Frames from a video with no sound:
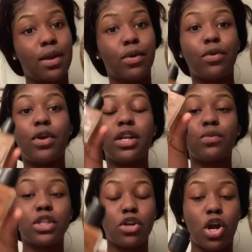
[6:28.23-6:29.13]
we're going in
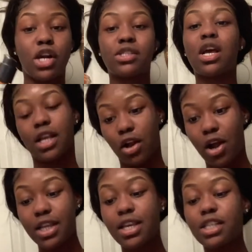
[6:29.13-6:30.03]
with the NARS. I
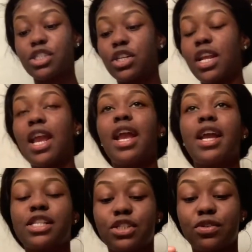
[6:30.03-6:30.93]
got it yesterday,
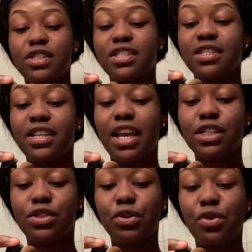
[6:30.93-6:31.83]
and so this is day
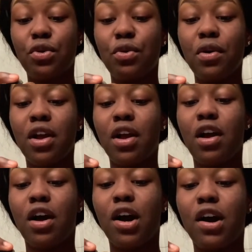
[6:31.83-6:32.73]
two
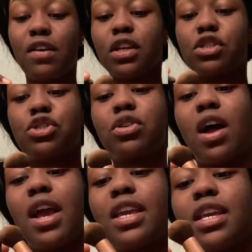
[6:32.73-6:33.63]
of
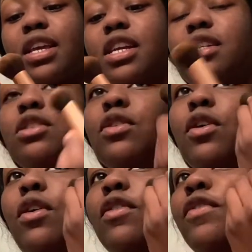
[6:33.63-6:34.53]
trying it, you
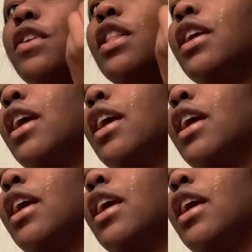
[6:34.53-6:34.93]
know, feeling